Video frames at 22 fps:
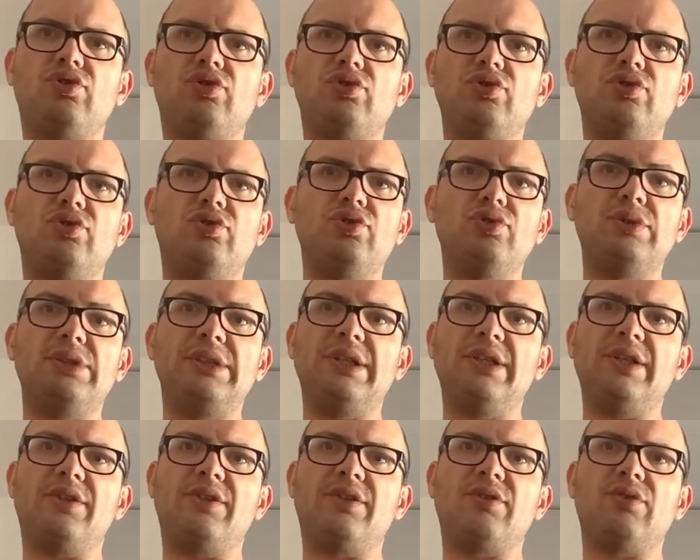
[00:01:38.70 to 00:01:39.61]
do
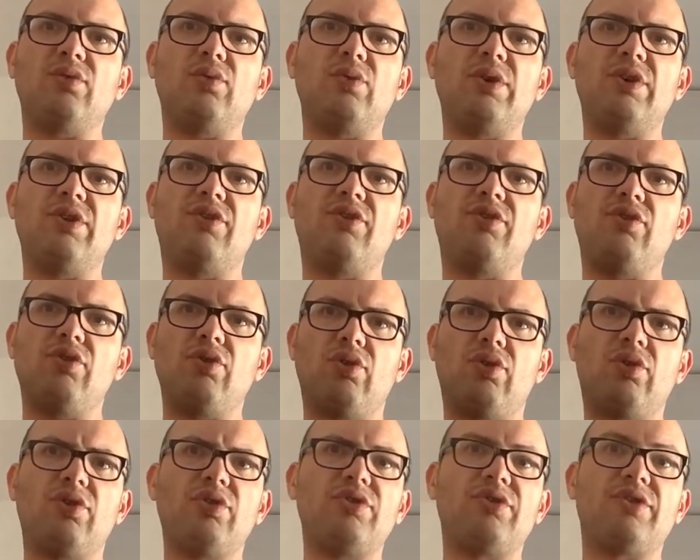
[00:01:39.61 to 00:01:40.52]
it with
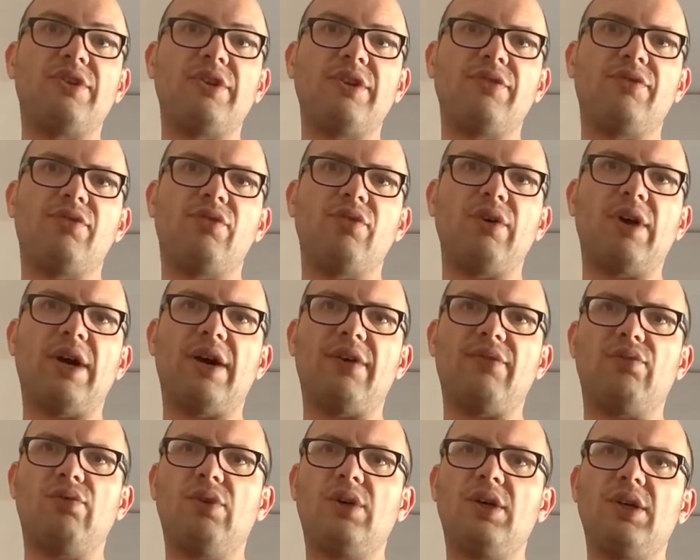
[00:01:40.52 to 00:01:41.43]
yours if you
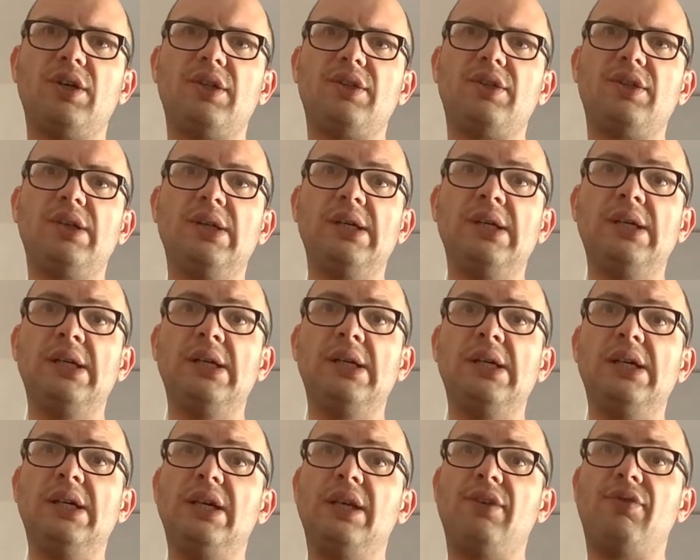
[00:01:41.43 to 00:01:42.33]
have one.
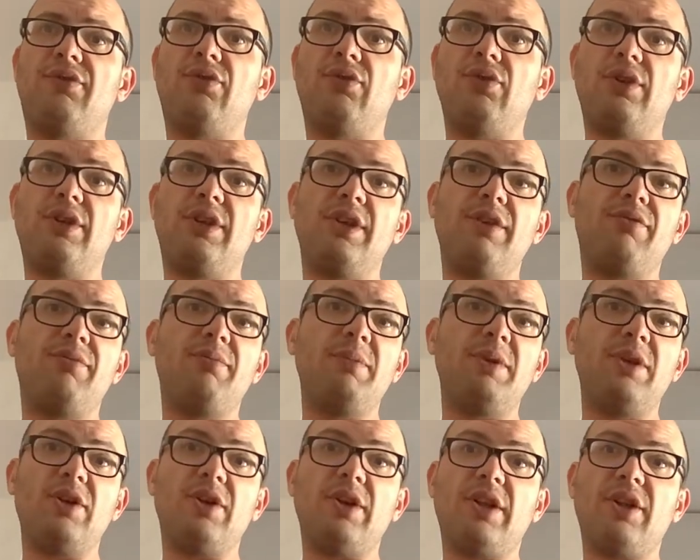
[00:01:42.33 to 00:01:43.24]
If you give
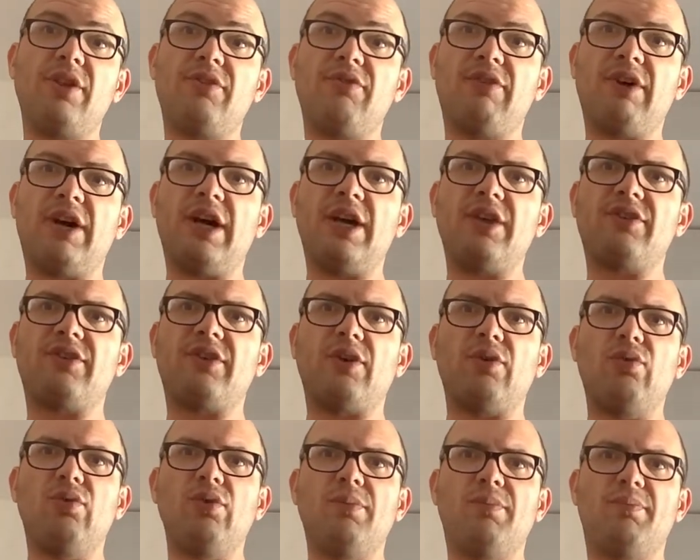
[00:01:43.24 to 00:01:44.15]
me an advice, I
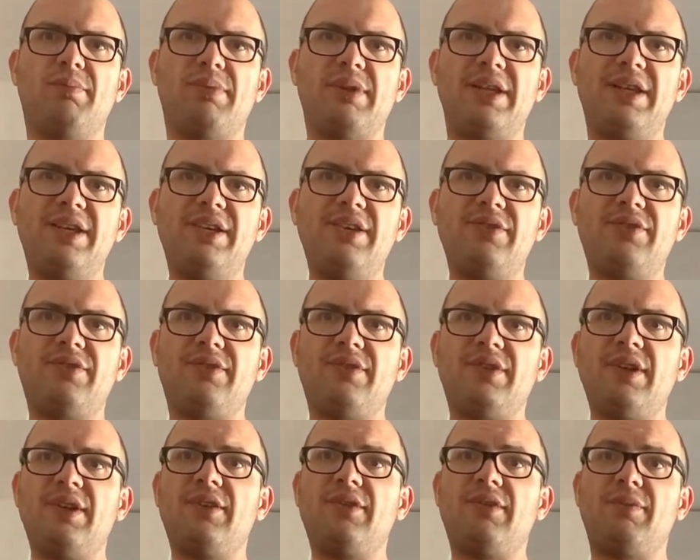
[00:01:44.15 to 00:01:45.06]
would please
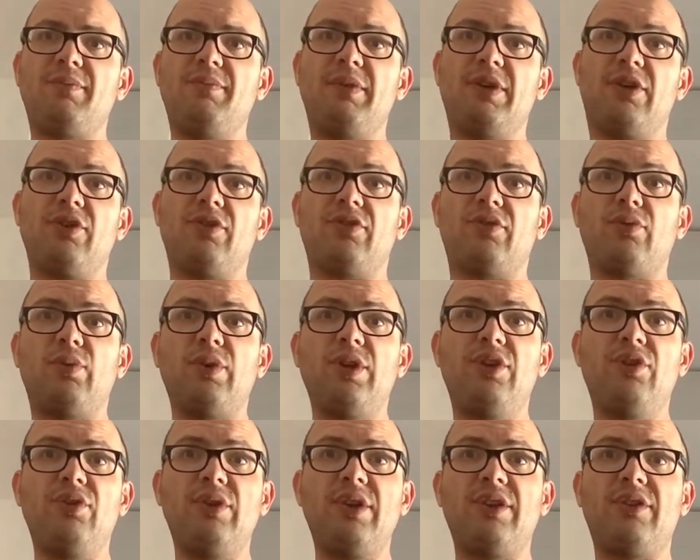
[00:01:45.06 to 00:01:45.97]
it, because we
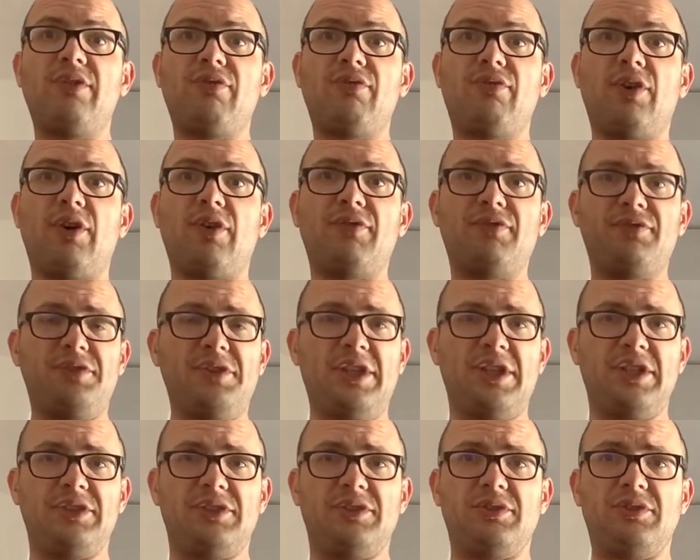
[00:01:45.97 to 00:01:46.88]
do it for
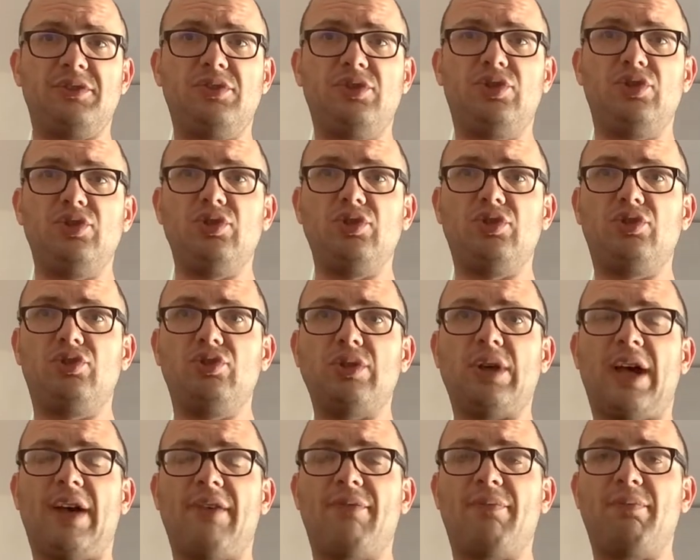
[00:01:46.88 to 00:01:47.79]
fun, to
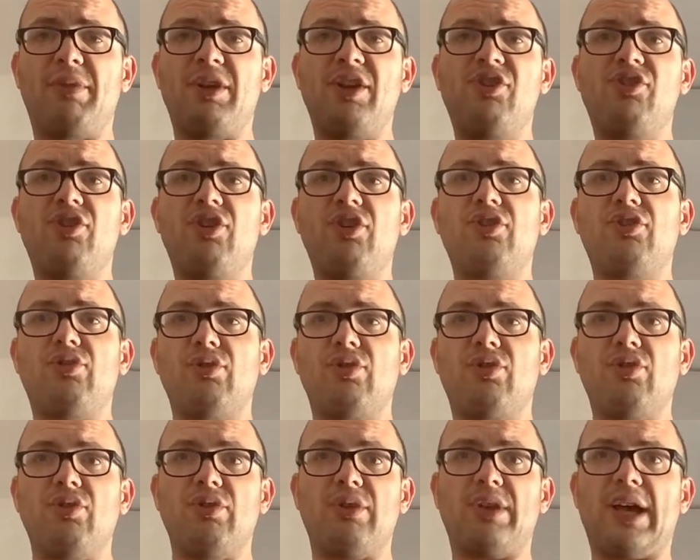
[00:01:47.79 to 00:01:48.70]
have pleasure to
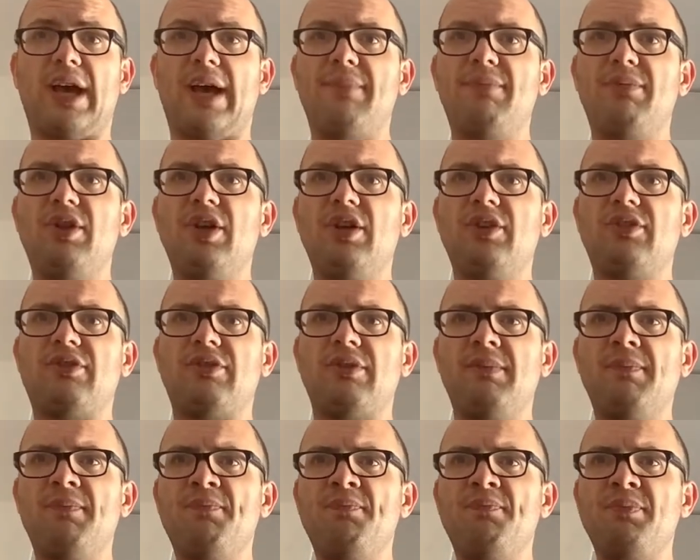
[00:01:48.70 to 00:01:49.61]
cook. I'm not
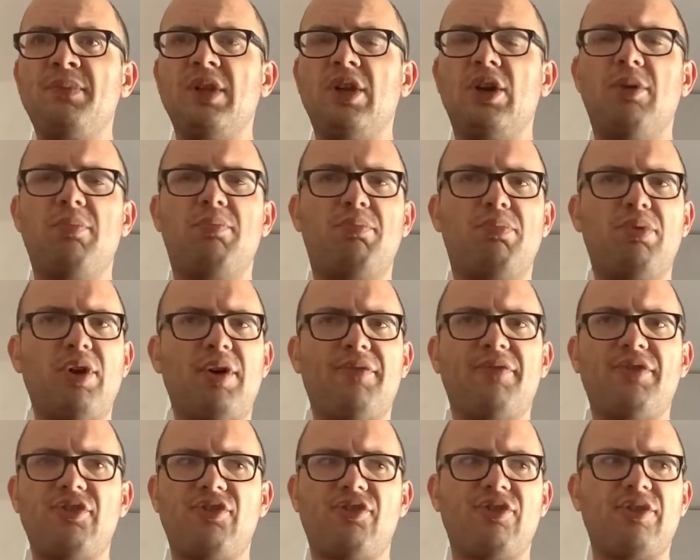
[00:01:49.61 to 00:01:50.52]
a
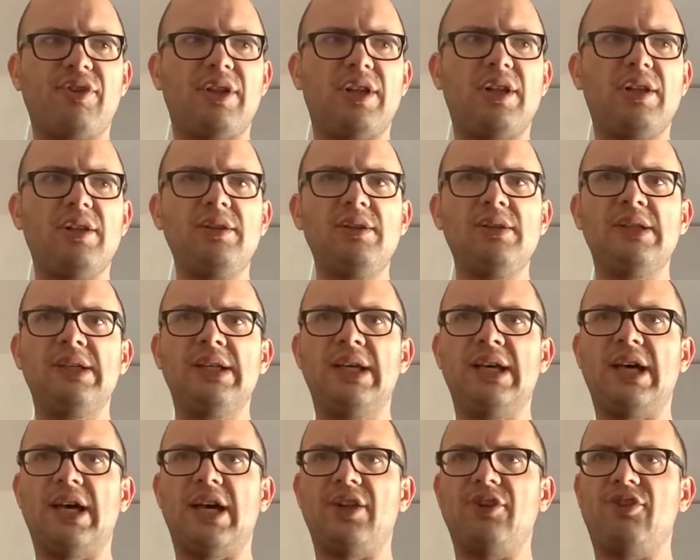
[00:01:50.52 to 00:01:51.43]
professional.
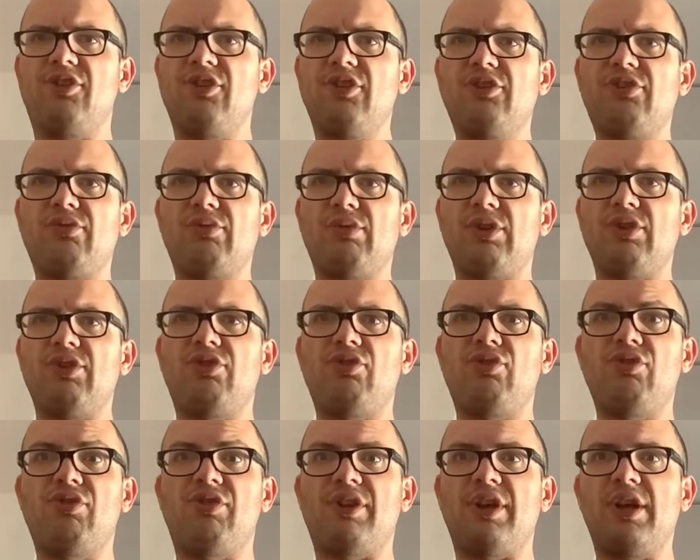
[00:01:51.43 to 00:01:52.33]
I just want
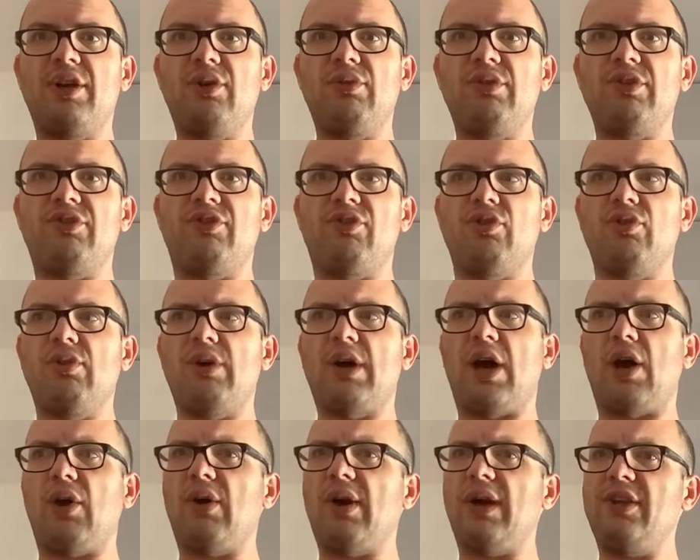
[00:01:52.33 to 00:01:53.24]
to share with you
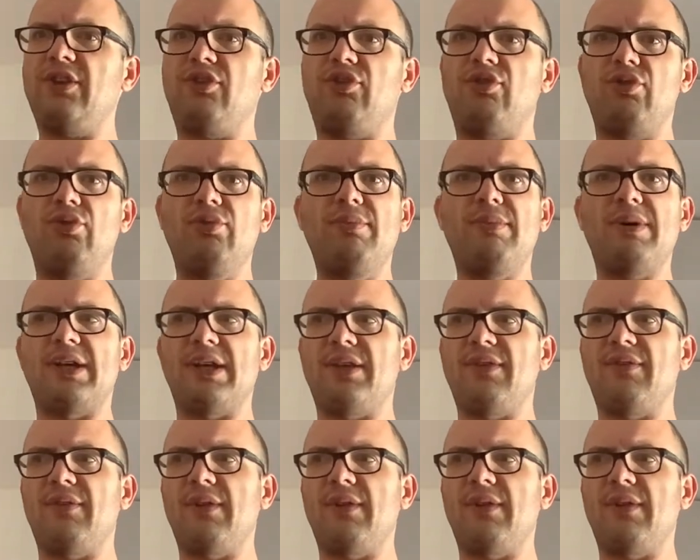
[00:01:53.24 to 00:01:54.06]
how I do my